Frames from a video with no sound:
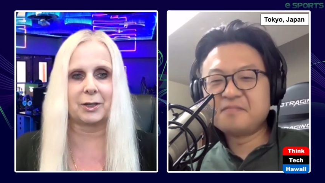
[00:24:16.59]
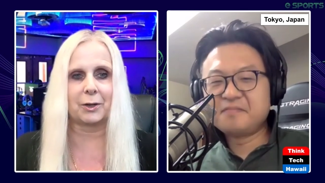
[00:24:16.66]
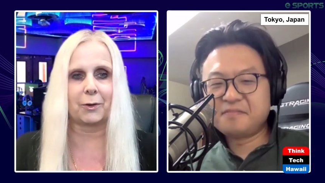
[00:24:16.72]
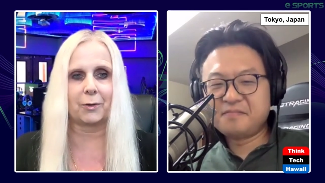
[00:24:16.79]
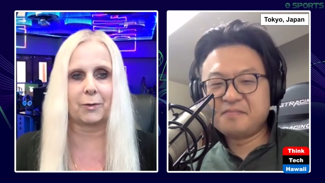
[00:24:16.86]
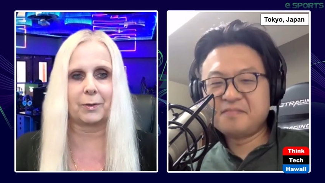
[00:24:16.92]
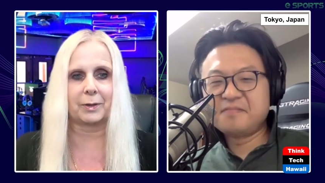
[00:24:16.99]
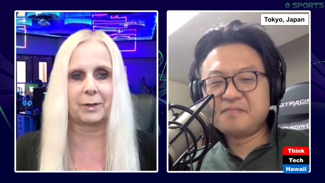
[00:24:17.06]

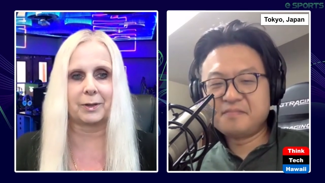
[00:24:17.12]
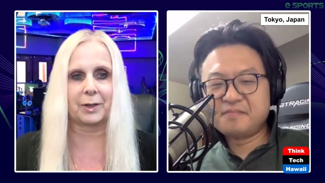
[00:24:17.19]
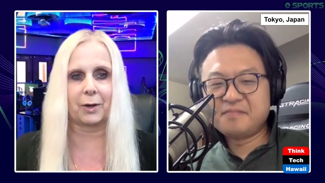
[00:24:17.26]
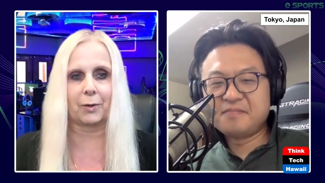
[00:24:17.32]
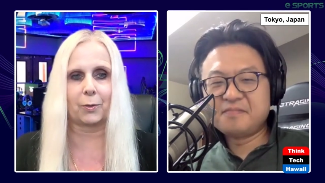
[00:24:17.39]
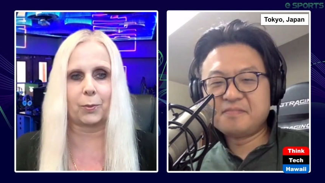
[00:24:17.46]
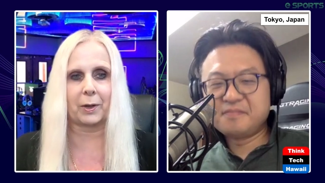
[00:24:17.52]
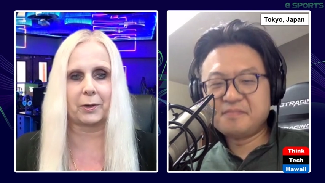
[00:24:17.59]
Speaker 1: you
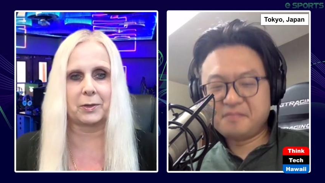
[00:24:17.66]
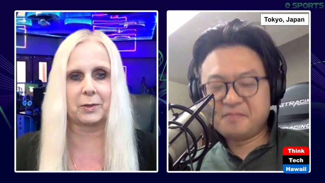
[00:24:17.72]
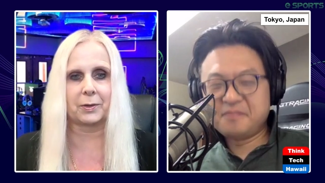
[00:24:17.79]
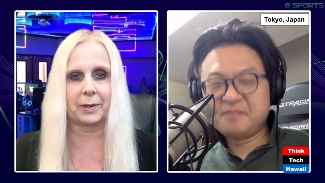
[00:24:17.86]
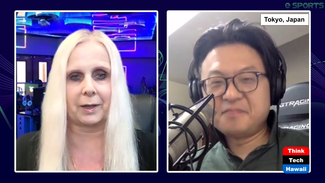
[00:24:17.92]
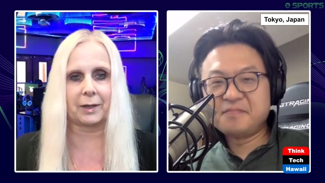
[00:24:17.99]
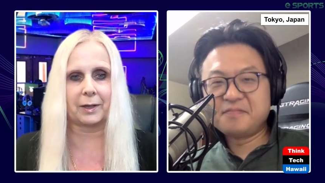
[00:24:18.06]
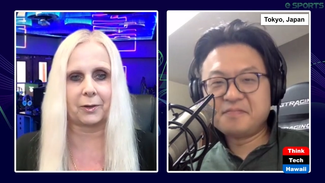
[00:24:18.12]
go, "What are you
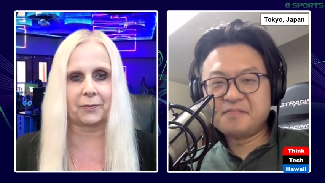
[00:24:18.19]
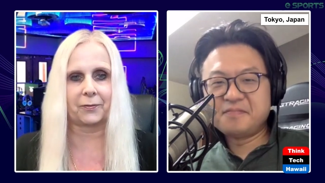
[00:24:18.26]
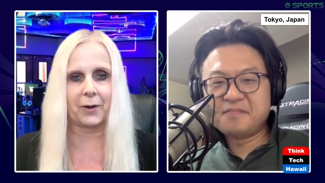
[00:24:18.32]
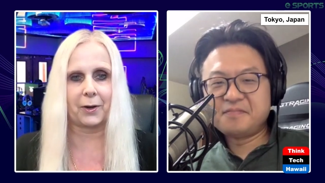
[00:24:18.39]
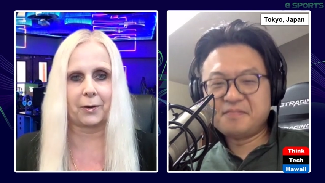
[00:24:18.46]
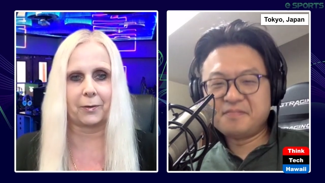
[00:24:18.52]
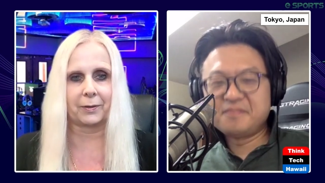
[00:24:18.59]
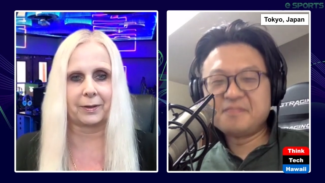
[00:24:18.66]
doing on your
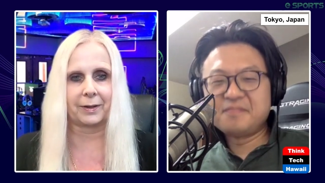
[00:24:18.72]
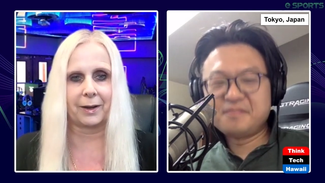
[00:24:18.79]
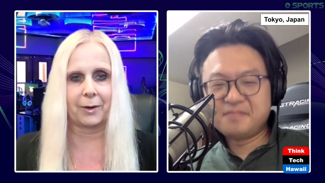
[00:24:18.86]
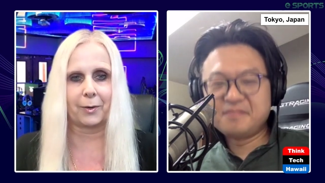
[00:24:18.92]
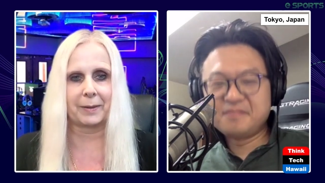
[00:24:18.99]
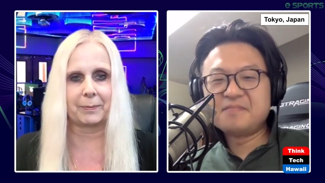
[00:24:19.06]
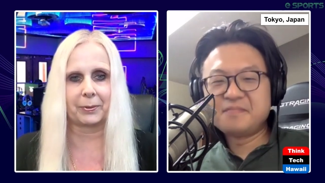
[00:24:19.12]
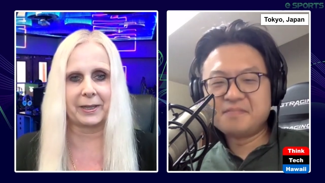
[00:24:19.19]
phone?"
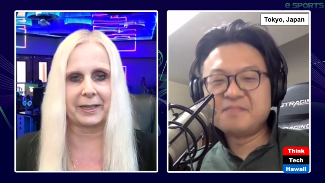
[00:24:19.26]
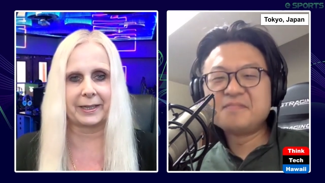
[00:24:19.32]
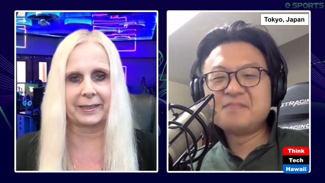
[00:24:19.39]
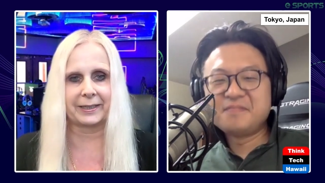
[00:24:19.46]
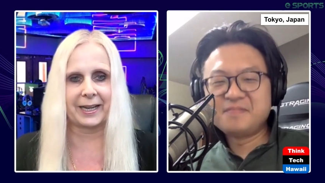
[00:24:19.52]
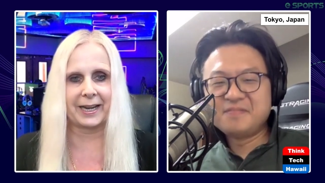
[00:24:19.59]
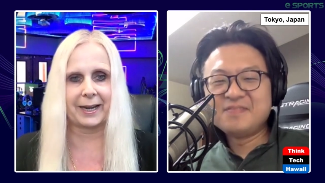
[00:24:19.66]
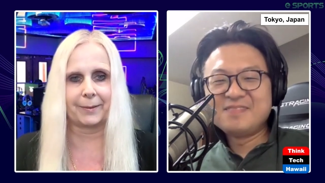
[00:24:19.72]
"Oh, I'm playing a
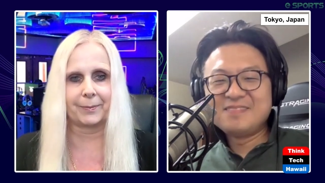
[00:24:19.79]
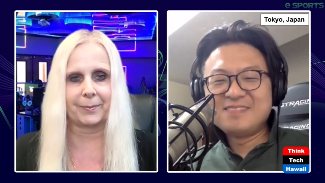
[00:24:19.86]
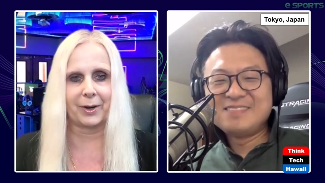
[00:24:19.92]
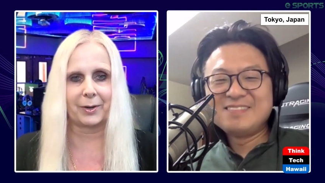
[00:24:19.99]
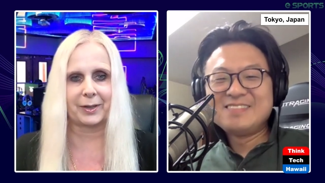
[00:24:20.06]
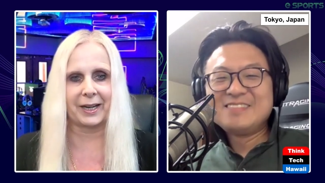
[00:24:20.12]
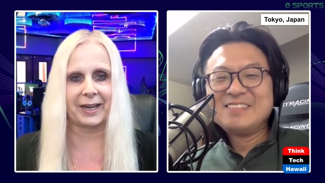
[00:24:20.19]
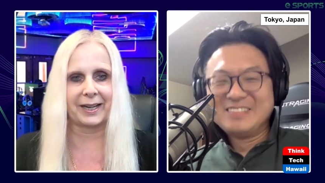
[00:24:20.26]
game."
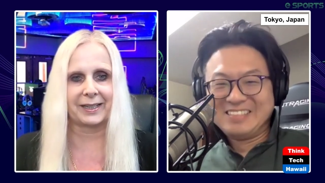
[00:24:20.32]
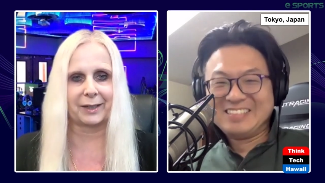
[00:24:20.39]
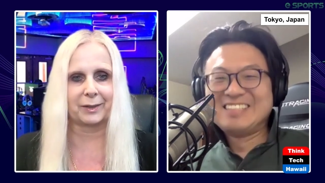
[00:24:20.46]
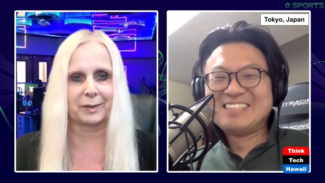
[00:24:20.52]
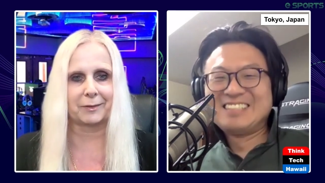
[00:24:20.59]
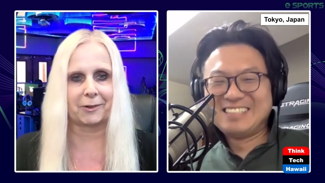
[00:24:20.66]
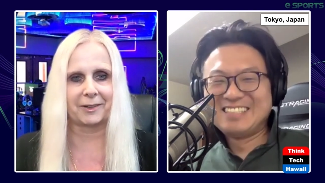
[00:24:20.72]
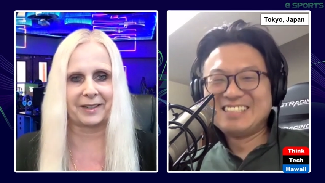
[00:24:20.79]
"Okay, I guess
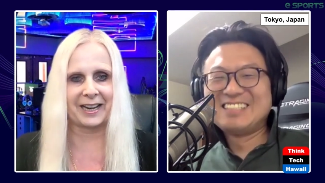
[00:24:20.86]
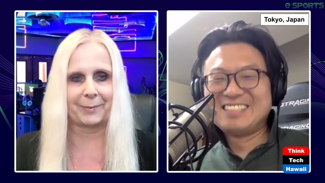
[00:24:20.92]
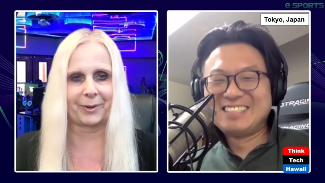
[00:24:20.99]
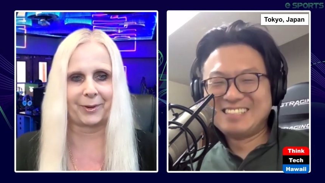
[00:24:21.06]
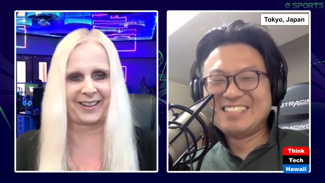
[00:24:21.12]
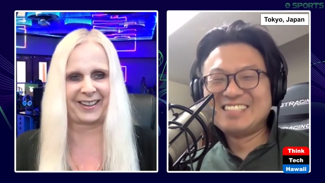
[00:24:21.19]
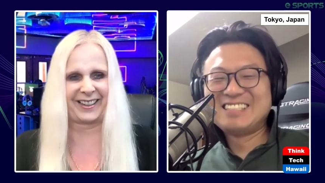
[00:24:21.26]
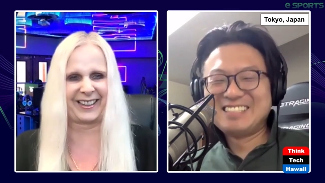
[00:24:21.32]
you're a
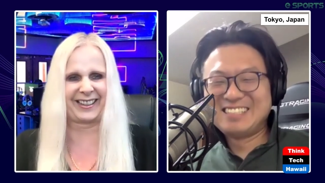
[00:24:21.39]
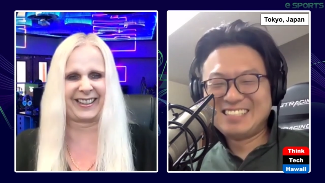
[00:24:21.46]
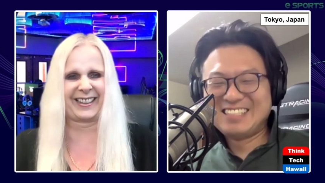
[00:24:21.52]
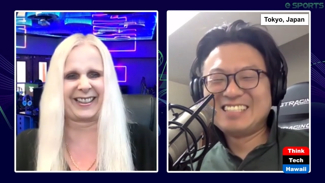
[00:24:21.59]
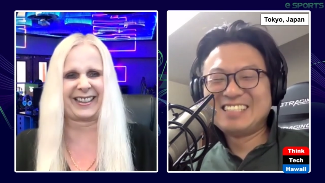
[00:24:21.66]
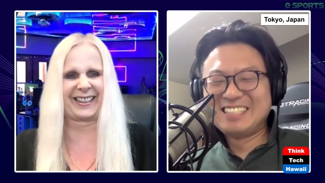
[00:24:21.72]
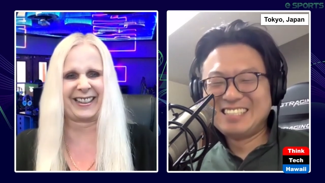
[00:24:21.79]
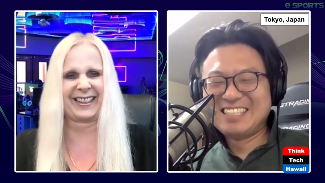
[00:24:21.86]
gamer."
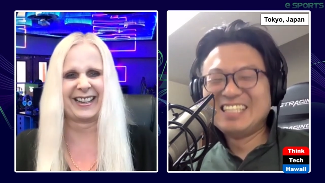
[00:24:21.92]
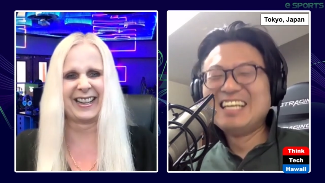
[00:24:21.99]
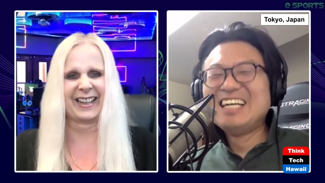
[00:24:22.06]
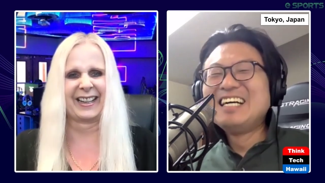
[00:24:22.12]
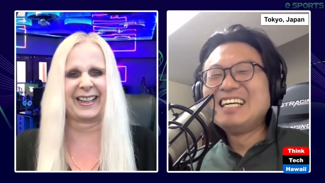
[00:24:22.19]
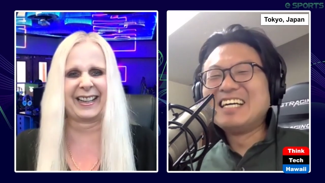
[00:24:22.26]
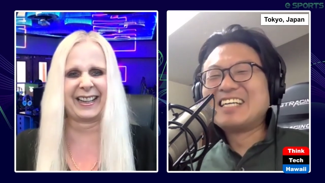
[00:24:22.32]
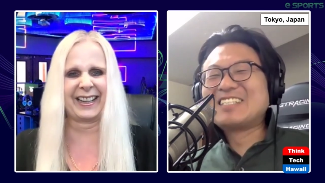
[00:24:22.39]

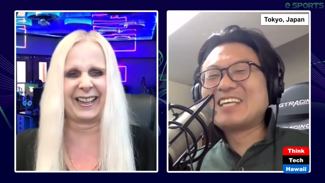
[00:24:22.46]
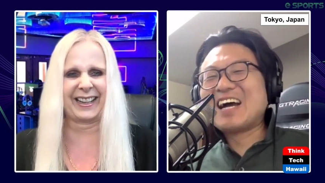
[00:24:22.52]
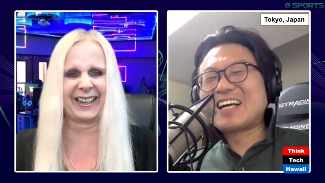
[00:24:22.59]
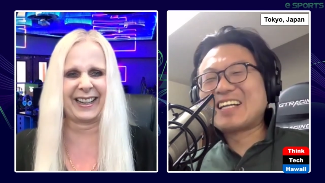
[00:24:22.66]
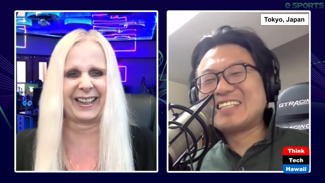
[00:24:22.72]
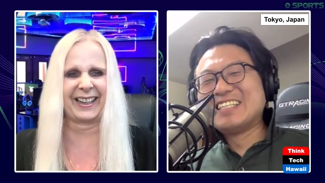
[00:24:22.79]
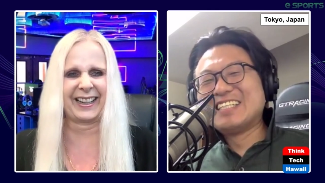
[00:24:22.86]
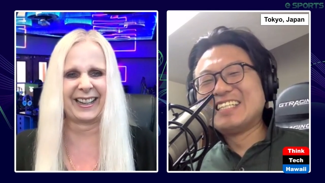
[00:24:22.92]

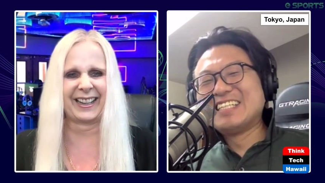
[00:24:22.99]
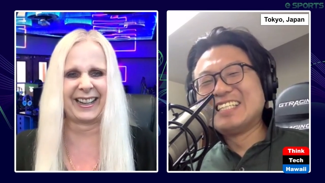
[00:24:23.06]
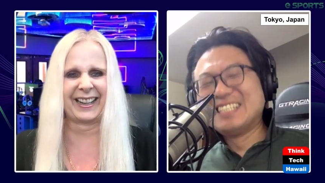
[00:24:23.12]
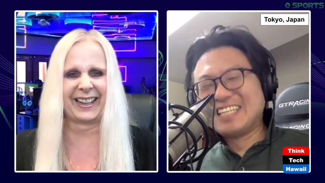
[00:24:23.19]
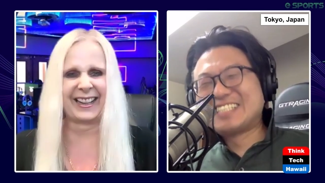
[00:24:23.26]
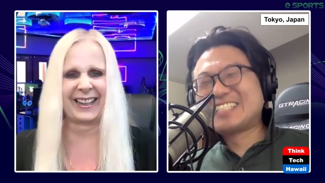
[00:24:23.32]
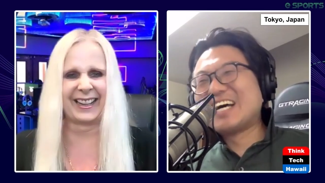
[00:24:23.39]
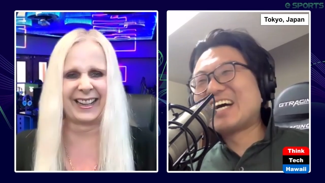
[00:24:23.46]
Speaker 2: Exactly.
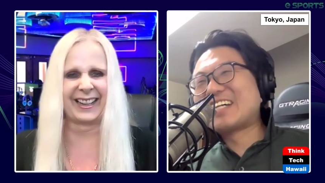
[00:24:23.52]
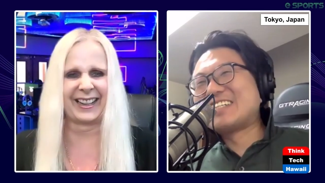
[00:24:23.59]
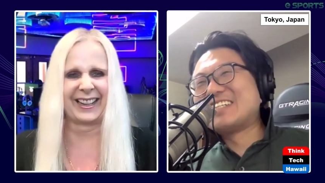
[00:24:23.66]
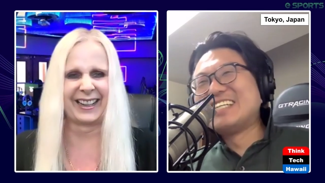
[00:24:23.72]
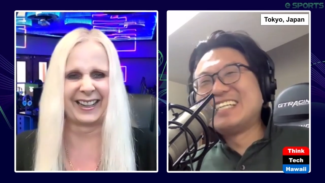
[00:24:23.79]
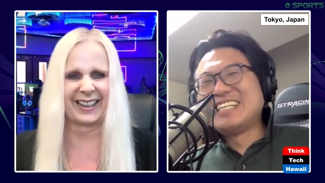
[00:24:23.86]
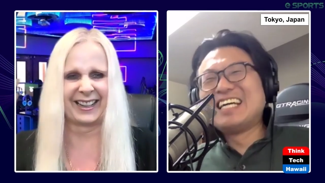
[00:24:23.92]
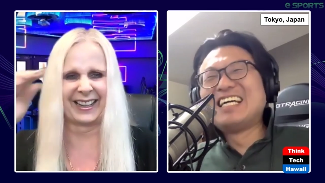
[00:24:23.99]

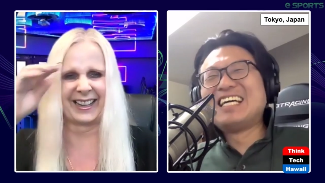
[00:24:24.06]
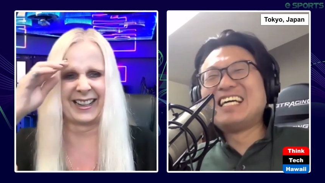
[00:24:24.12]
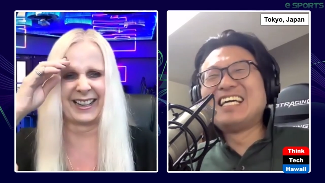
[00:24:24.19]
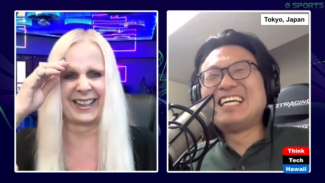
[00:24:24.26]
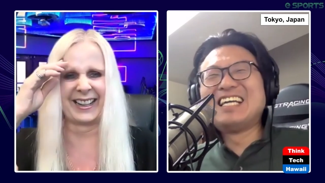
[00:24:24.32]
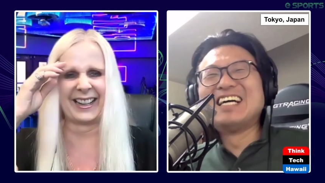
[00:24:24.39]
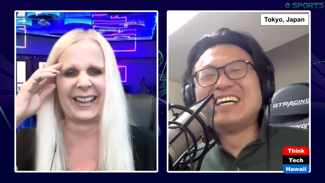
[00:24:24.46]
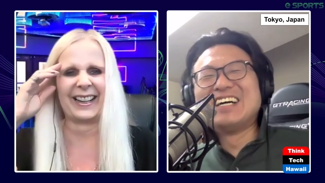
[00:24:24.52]

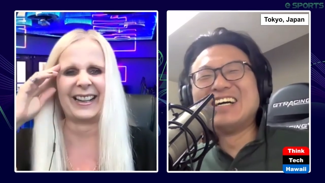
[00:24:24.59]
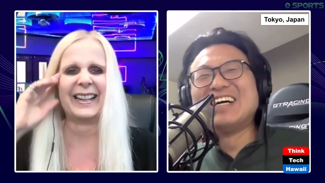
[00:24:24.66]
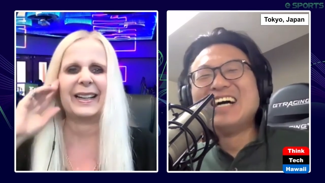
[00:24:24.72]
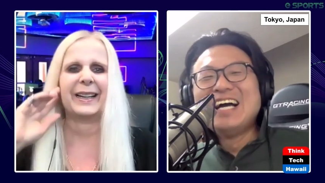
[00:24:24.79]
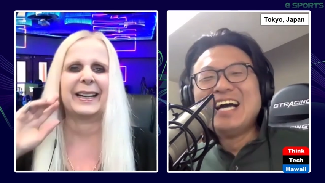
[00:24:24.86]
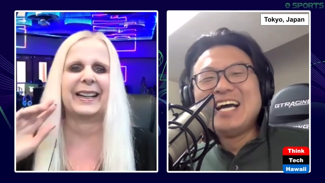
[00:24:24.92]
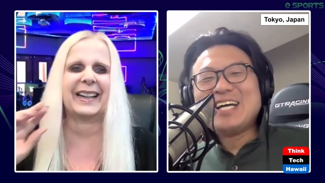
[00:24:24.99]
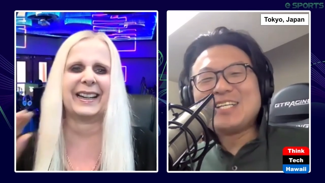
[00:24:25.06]
You know,
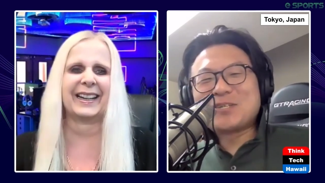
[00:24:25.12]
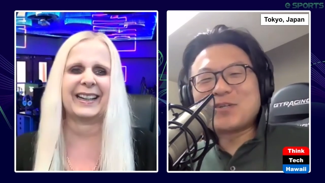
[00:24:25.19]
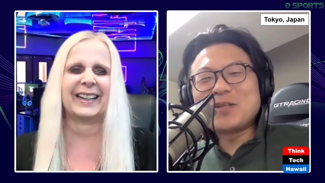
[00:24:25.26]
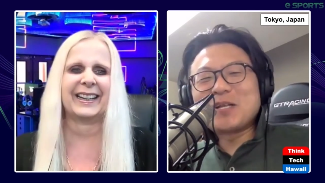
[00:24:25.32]
it's sort of